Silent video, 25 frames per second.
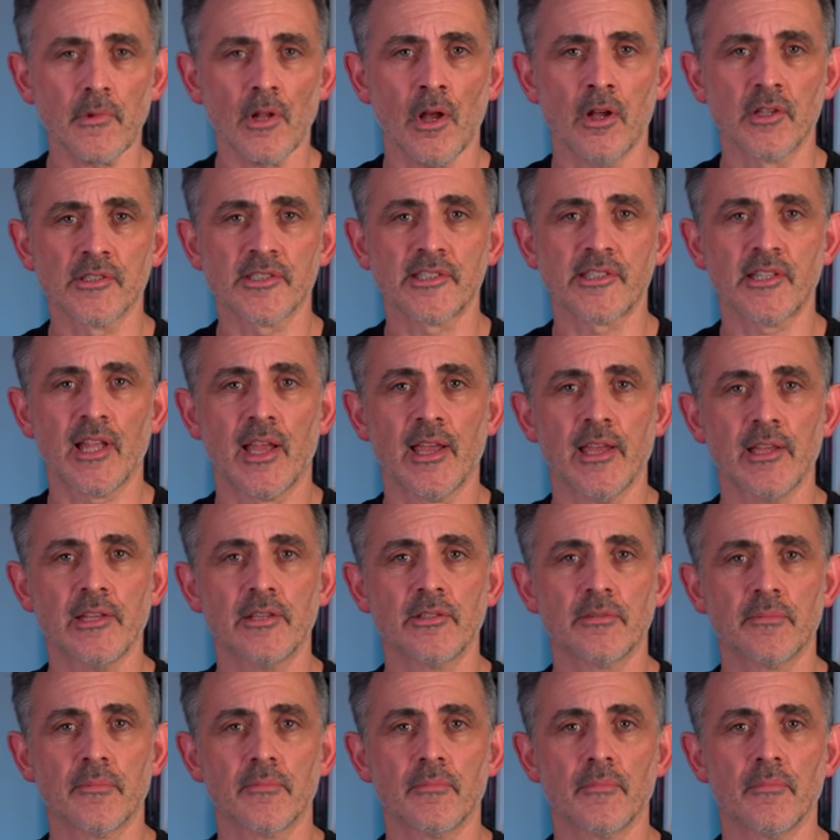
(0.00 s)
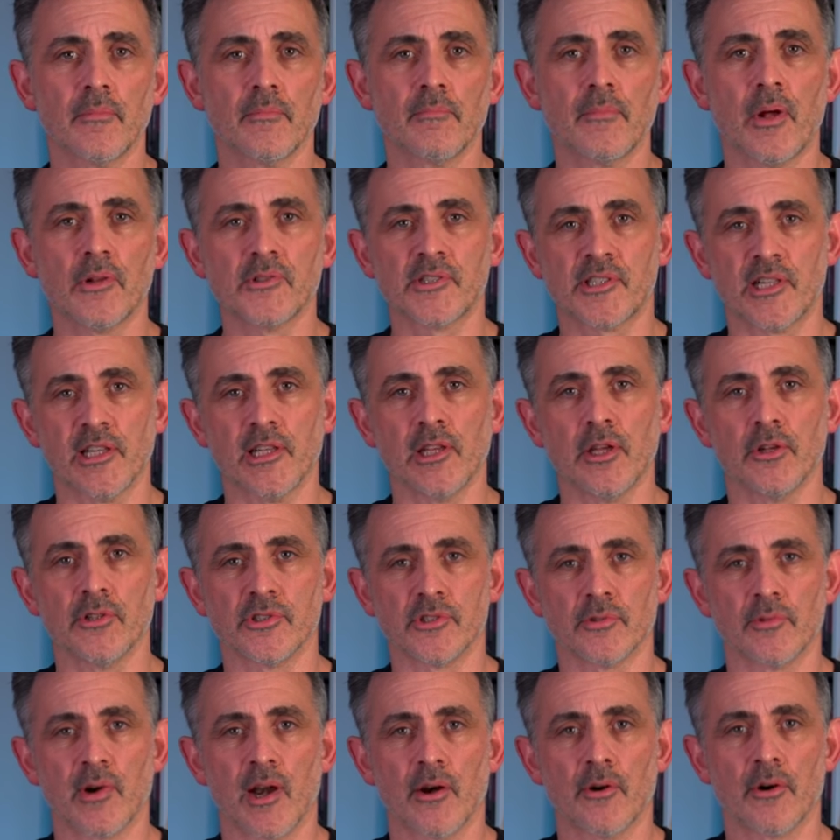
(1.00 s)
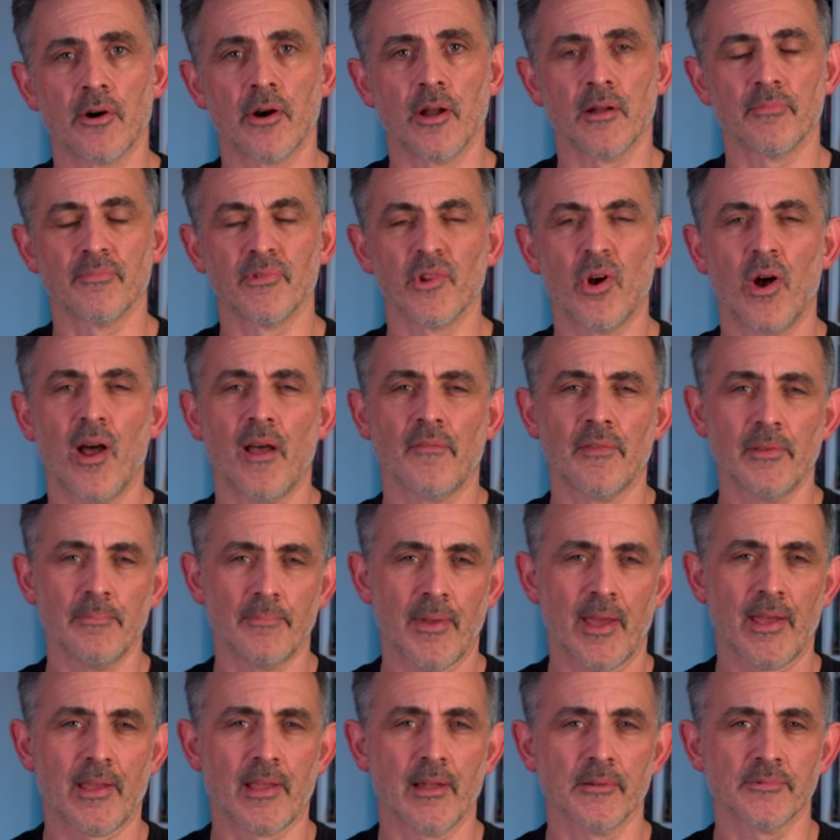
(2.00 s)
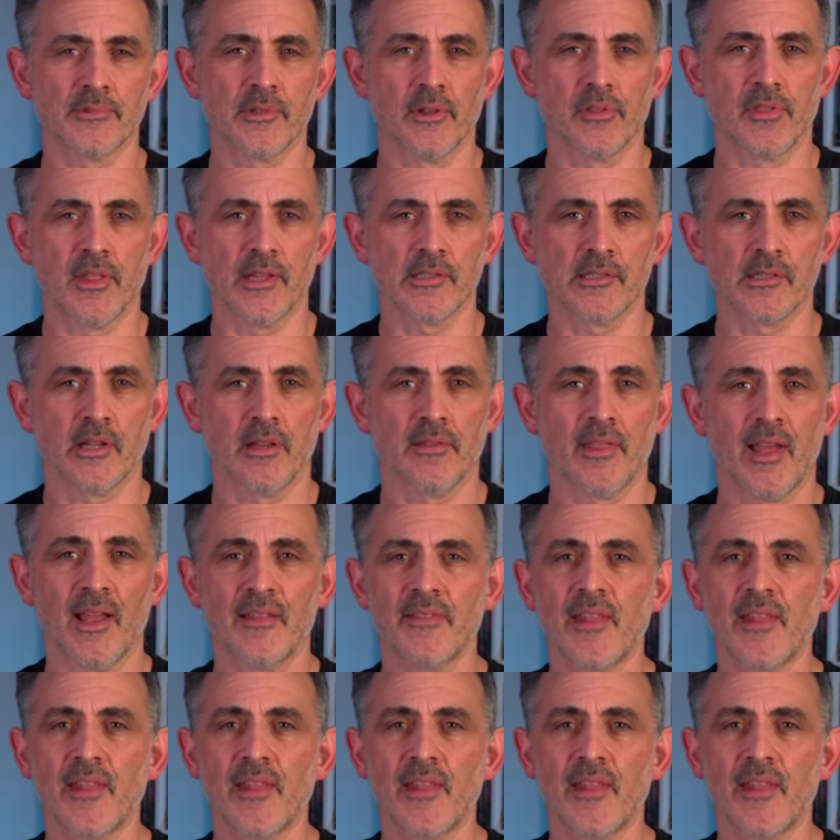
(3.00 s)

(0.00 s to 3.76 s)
on stage, mostly user error and not having backups and things like that.